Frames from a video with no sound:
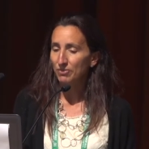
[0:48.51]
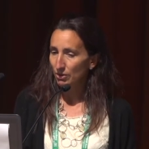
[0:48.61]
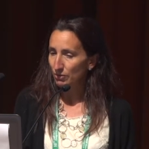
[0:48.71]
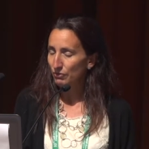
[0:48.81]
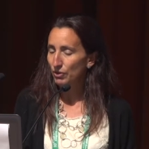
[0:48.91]

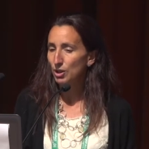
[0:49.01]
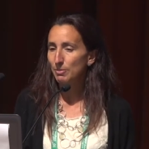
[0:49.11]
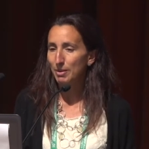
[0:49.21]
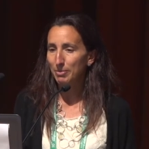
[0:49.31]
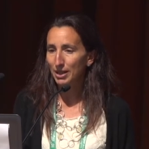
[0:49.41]
We've heard
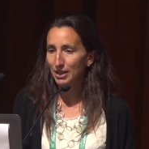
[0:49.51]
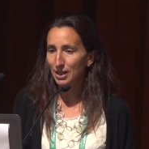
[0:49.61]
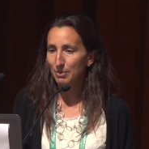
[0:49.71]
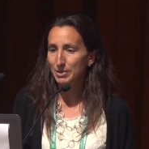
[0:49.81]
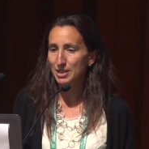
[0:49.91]
about body
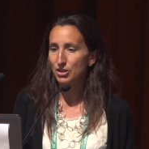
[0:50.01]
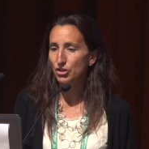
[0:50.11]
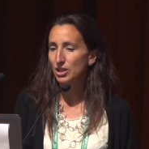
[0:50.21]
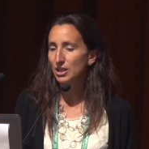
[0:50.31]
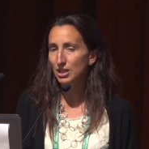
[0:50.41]

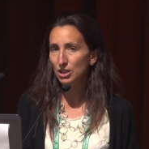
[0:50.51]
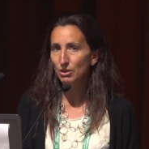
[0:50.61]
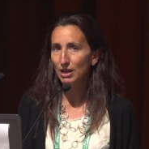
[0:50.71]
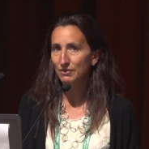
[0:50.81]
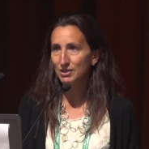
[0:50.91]
composition, and then you
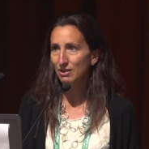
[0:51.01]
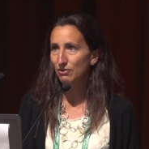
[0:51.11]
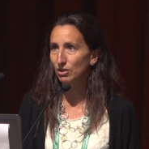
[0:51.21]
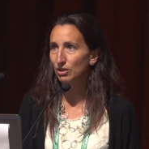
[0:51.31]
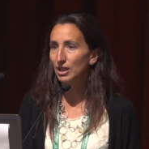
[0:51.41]
have
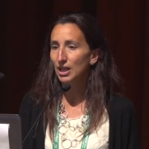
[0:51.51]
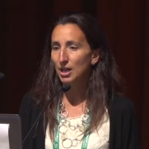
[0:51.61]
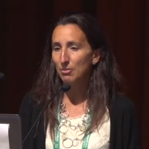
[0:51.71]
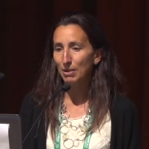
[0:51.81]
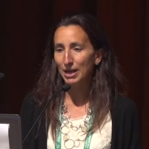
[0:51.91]
several
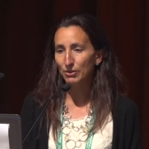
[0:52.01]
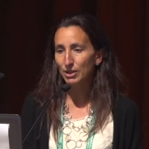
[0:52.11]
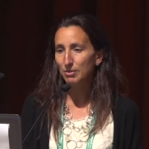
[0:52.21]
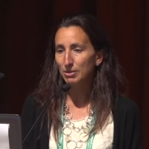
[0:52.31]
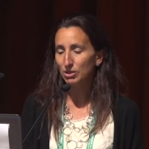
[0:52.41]

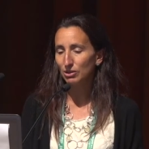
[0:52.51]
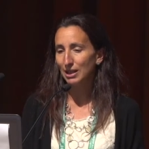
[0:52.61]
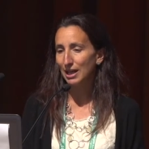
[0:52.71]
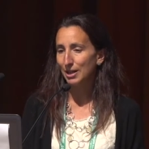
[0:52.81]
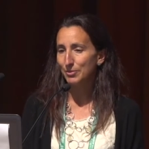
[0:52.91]
biochemical
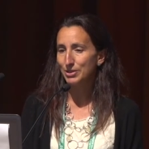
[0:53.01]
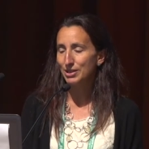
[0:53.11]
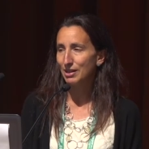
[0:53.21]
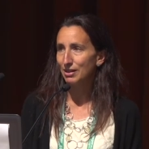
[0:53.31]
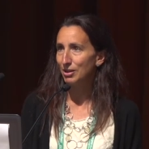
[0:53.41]
labs,
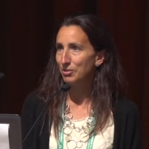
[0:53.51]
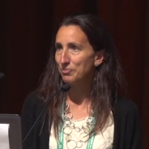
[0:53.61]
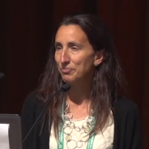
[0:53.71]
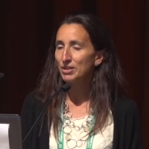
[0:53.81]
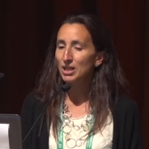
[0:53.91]

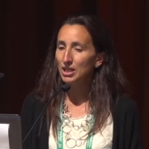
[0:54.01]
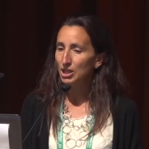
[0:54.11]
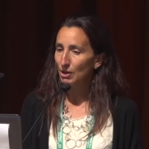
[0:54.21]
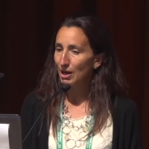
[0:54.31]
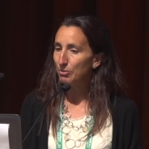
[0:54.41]

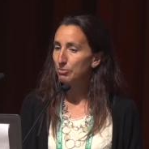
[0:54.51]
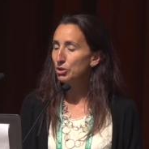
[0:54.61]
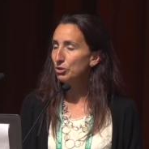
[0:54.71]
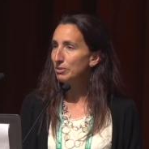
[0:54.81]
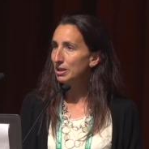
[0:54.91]

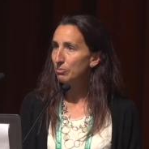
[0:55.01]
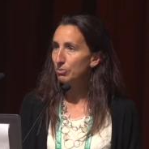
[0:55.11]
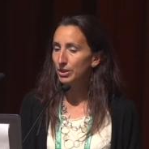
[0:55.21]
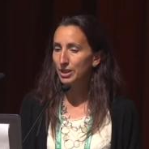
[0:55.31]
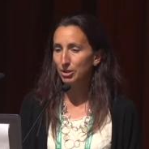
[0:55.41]
albumin,
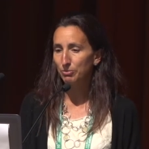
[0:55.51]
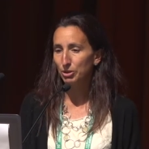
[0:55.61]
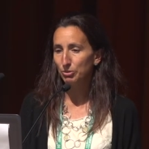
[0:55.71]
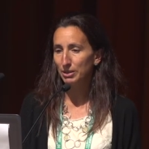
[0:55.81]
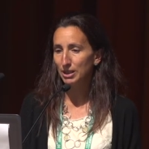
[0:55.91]

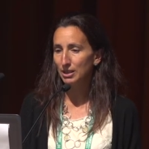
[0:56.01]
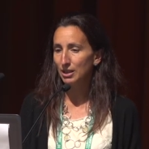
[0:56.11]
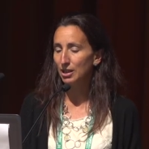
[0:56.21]
pre-albumin,